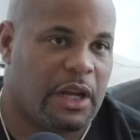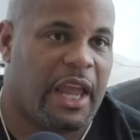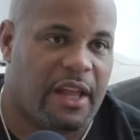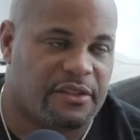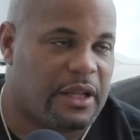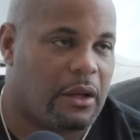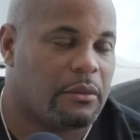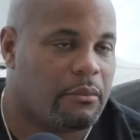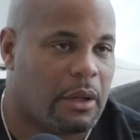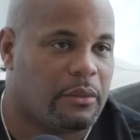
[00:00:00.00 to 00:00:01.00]
Hands down.
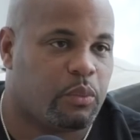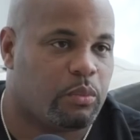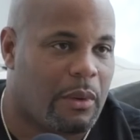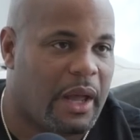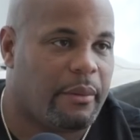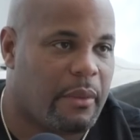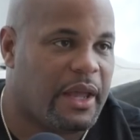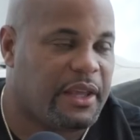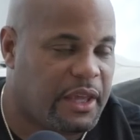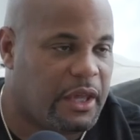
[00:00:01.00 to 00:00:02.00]

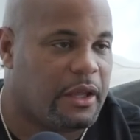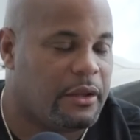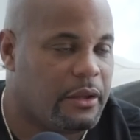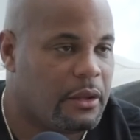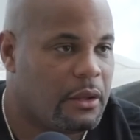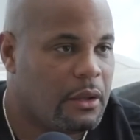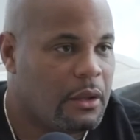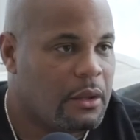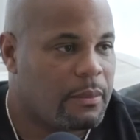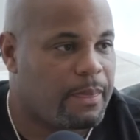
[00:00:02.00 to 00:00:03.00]
My kid,
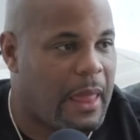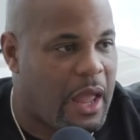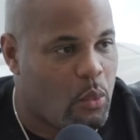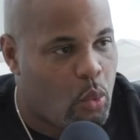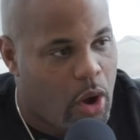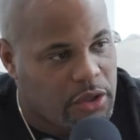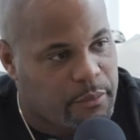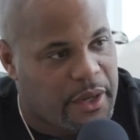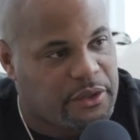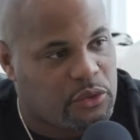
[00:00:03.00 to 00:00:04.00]
I walked
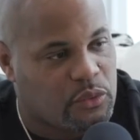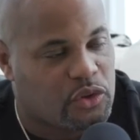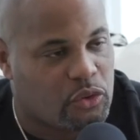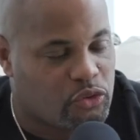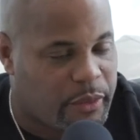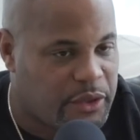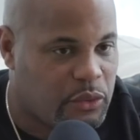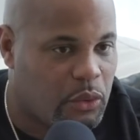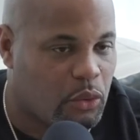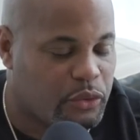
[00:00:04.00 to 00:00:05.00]
my two children, my
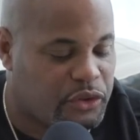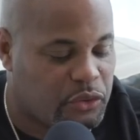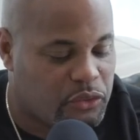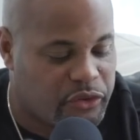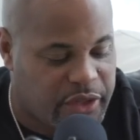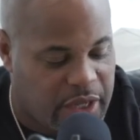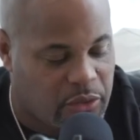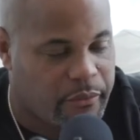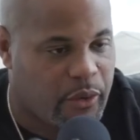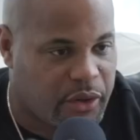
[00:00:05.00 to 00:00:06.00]
two older children,
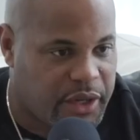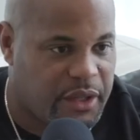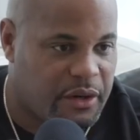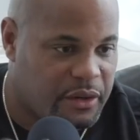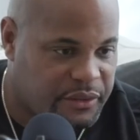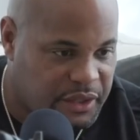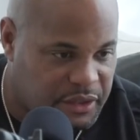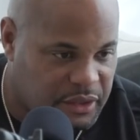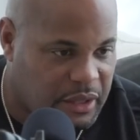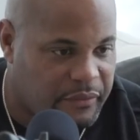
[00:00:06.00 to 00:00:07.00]
Daniel and Marquita, they're 10
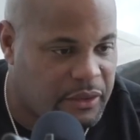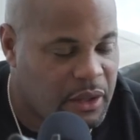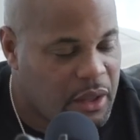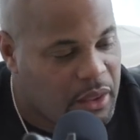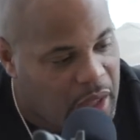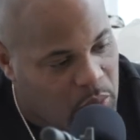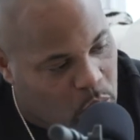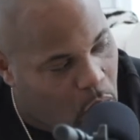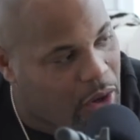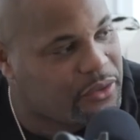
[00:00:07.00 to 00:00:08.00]
and 11. I
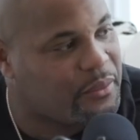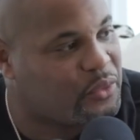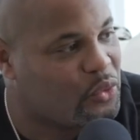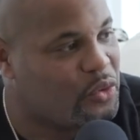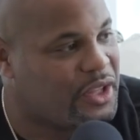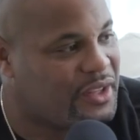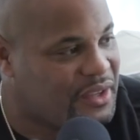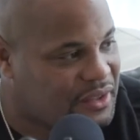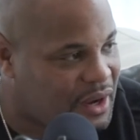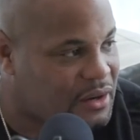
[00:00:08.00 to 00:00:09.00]
walked them through. We did
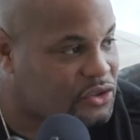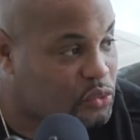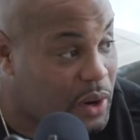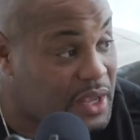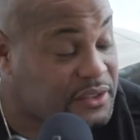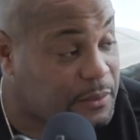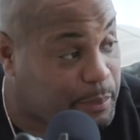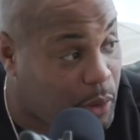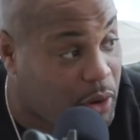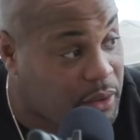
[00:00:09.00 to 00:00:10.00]
the entire Jurassic
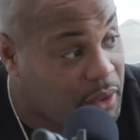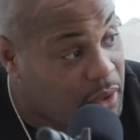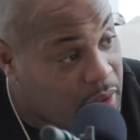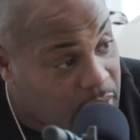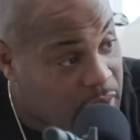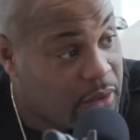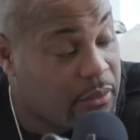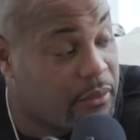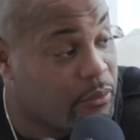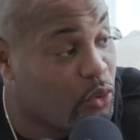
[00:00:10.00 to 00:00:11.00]
Park
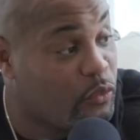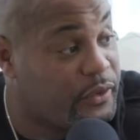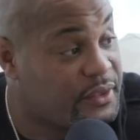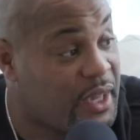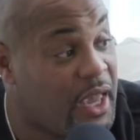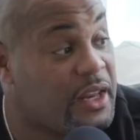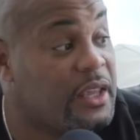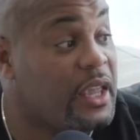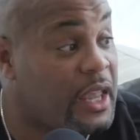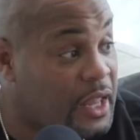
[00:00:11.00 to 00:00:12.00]
movies
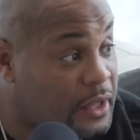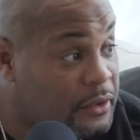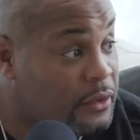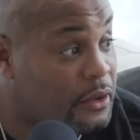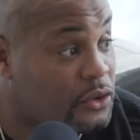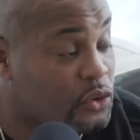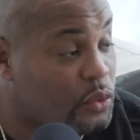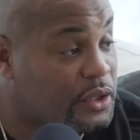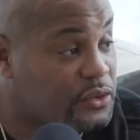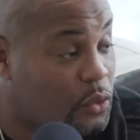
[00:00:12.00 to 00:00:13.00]
heading in to
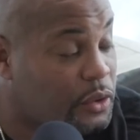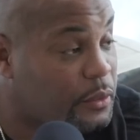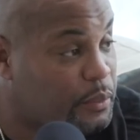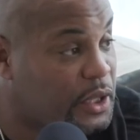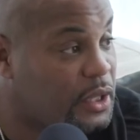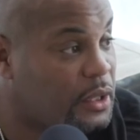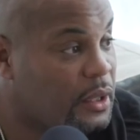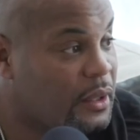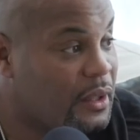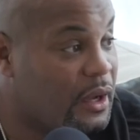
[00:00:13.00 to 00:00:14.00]
what is going to be
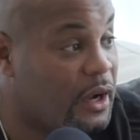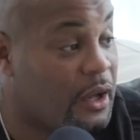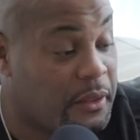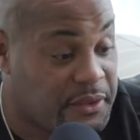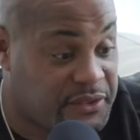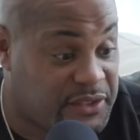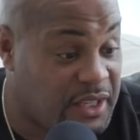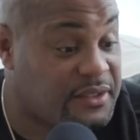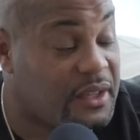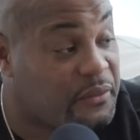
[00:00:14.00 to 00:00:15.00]
the
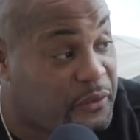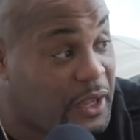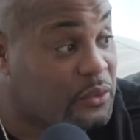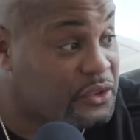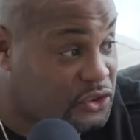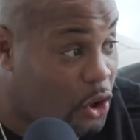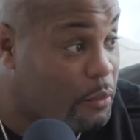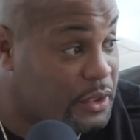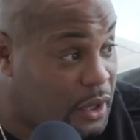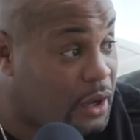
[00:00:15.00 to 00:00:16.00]
6th and final
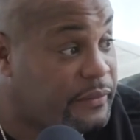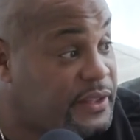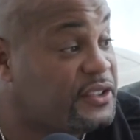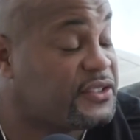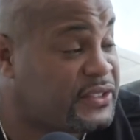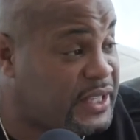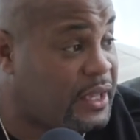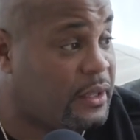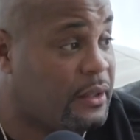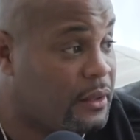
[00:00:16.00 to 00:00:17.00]
installment of this
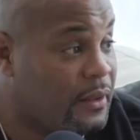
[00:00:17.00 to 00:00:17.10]
second.